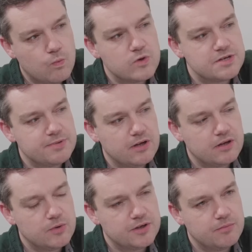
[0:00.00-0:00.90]
What's it been
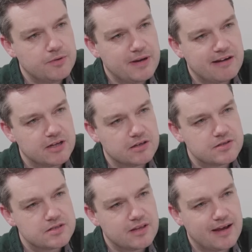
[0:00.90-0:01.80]
like working with Barry?
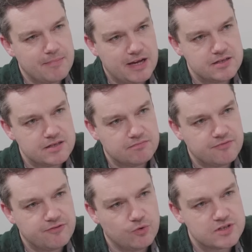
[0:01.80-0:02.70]
Because that man is a
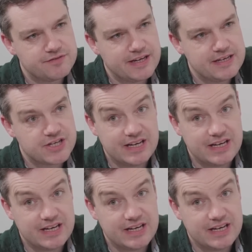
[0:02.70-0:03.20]
force of nature